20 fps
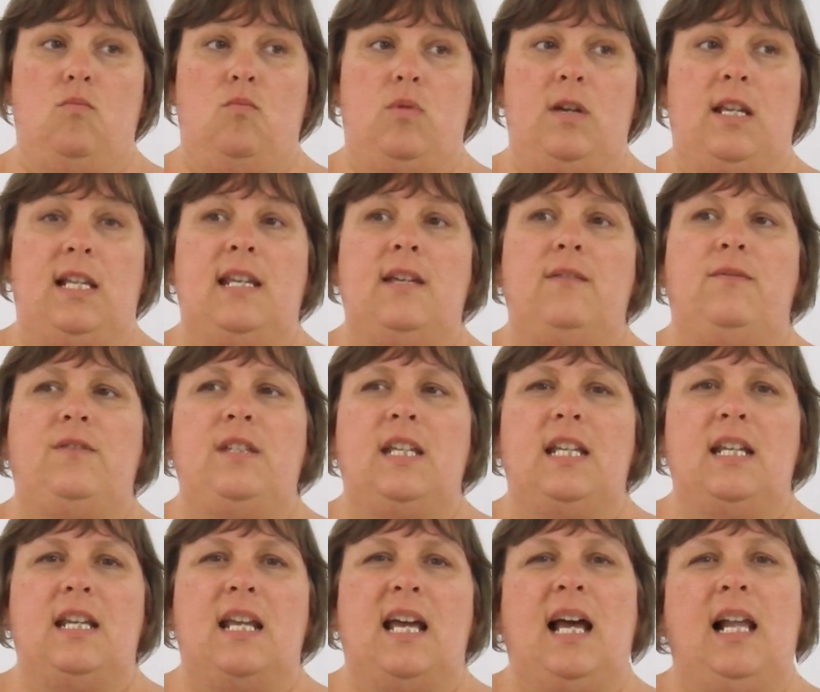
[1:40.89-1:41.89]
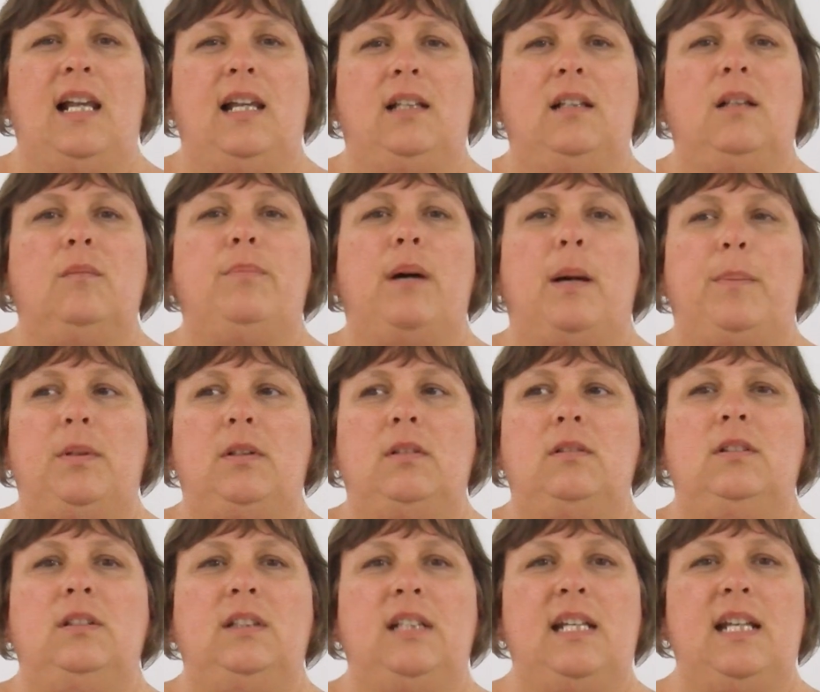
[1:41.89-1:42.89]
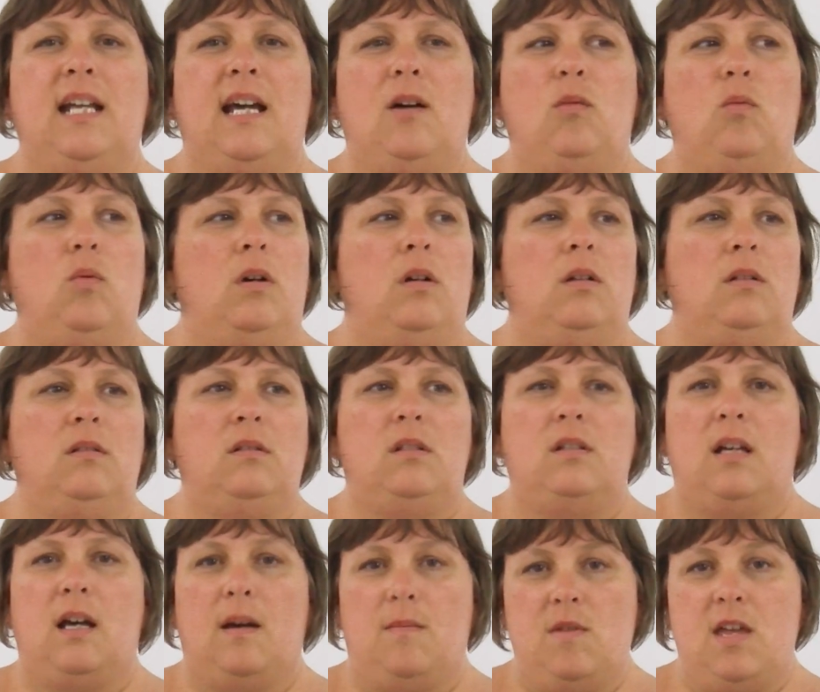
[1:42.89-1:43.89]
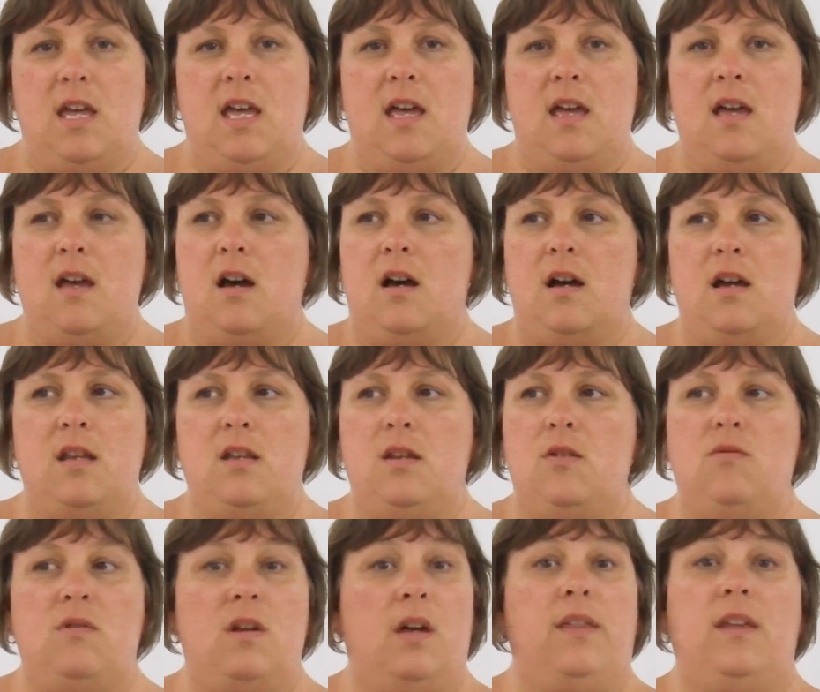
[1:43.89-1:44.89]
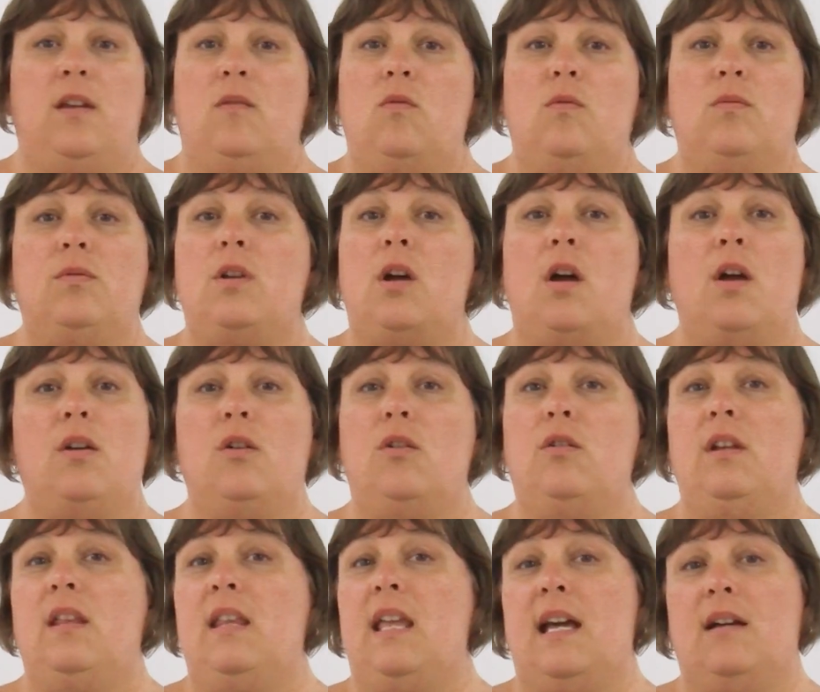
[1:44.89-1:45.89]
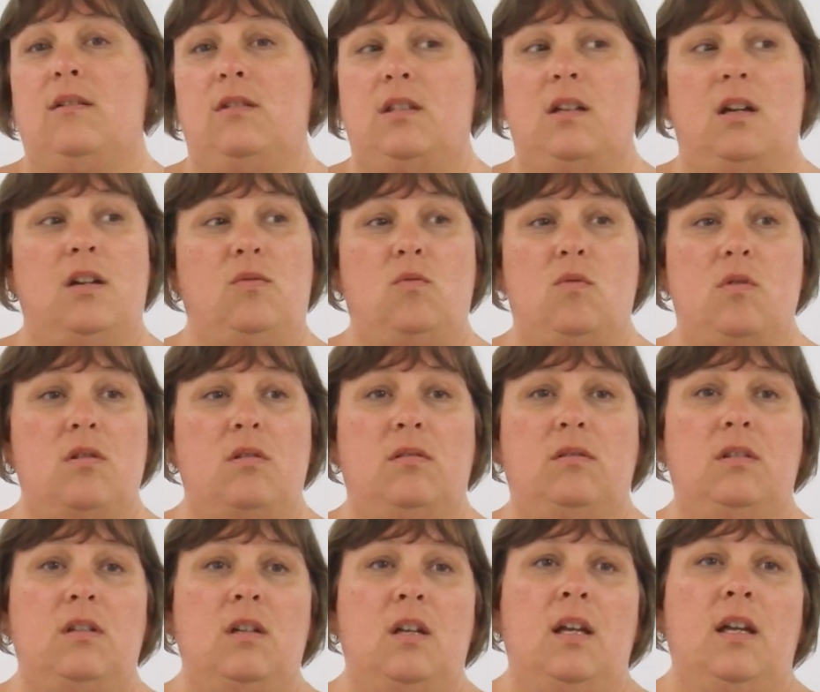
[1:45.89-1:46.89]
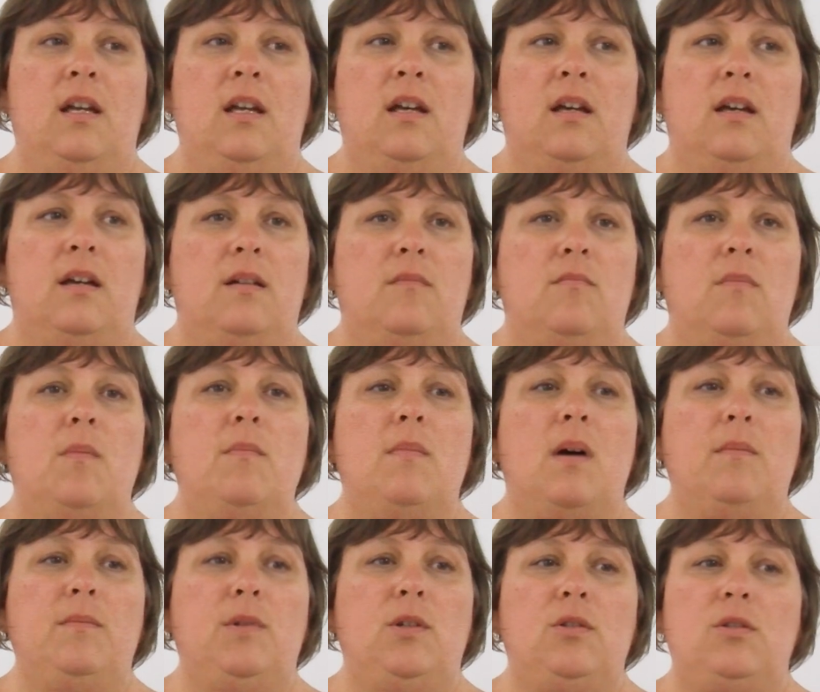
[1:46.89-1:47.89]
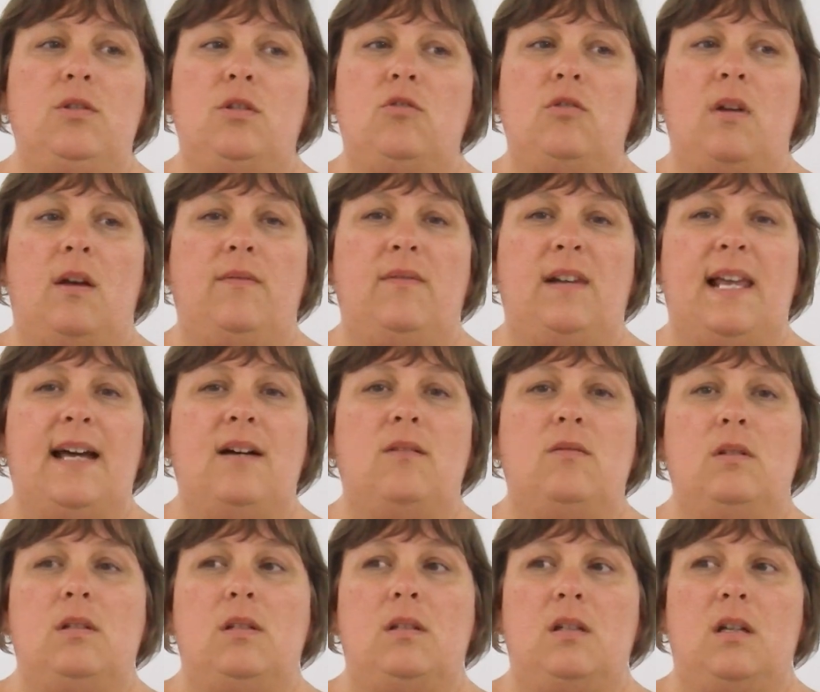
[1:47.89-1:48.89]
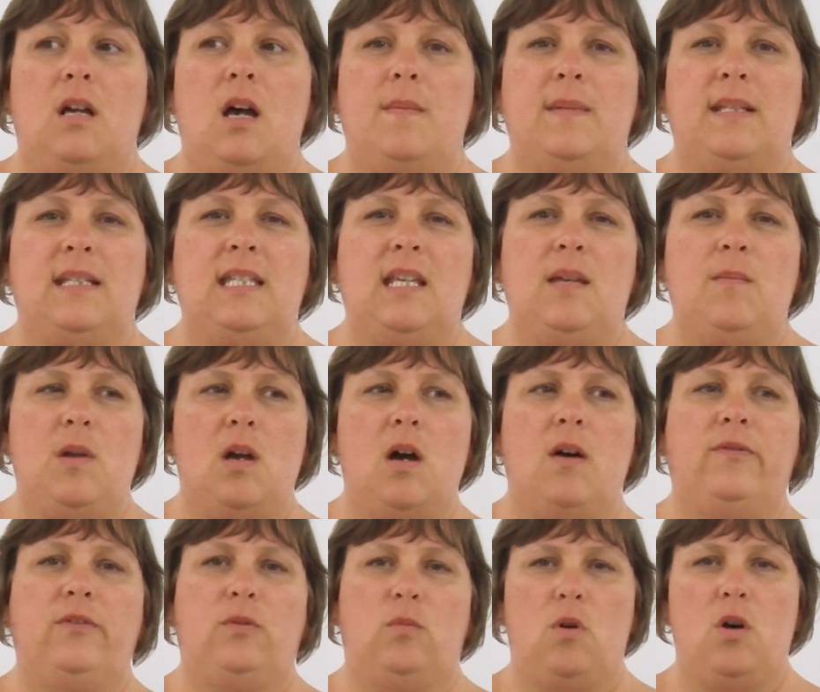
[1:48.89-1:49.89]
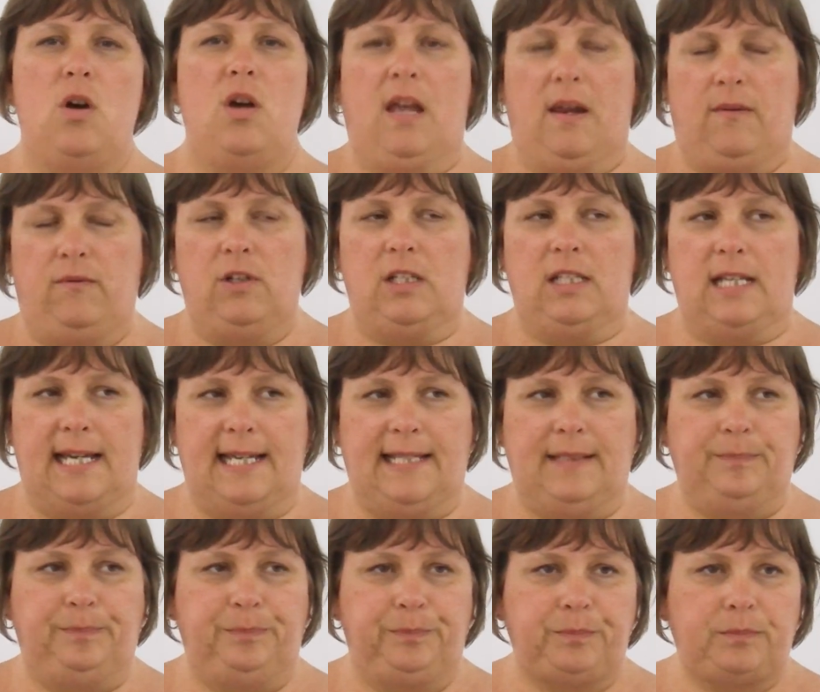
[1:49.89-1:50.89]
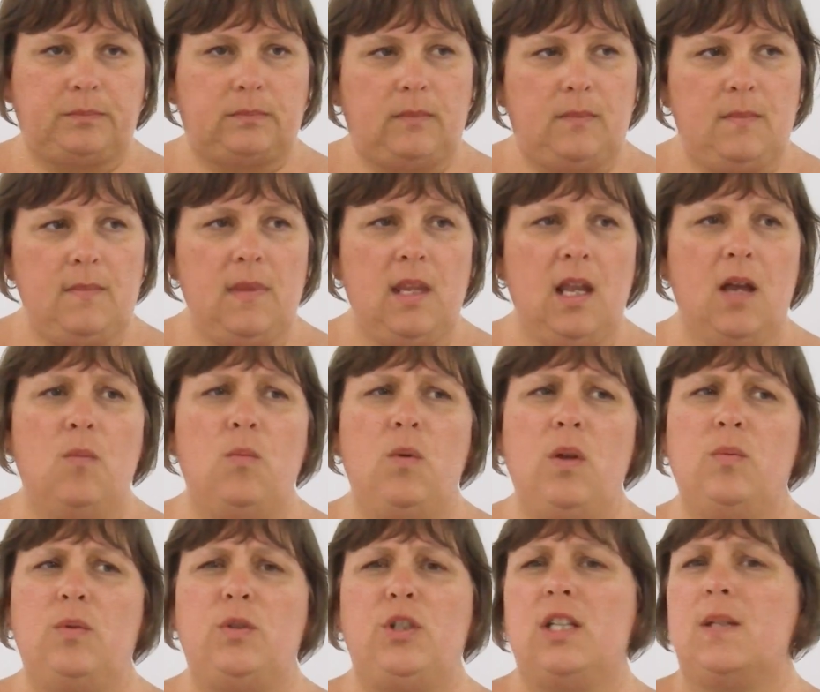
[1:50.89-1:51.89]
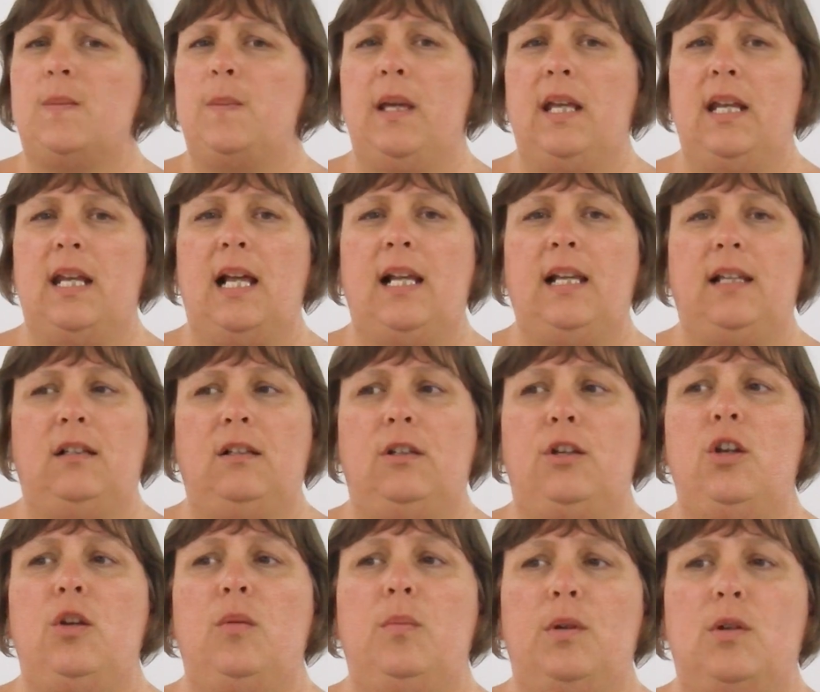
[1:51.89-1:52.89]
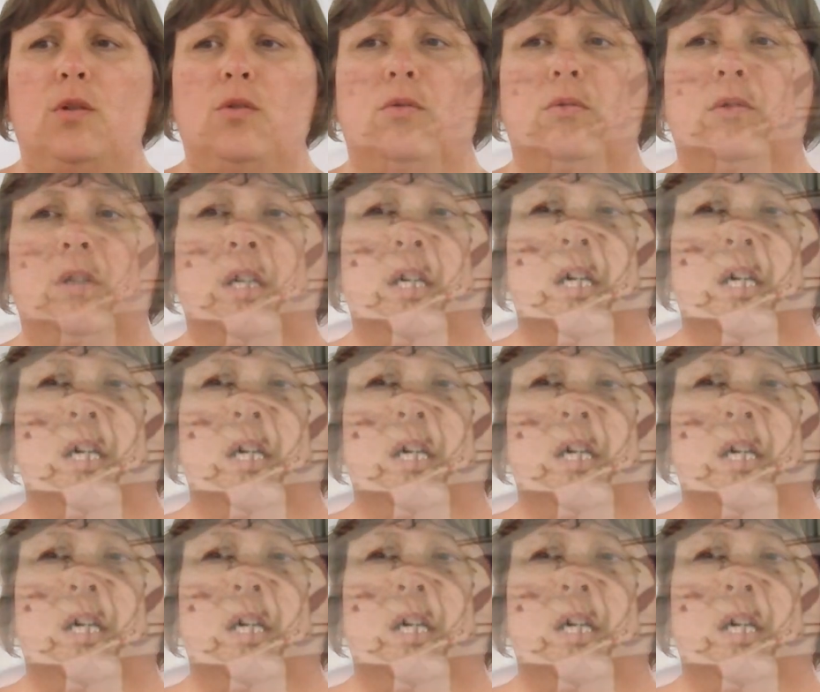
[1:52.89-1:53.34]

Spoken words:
We lived in our little bubble in our world up there. I knew nothing what was going on in the outside world. My mum used to travel hours to come and see me after work every day, and we would just be in our little cubicle.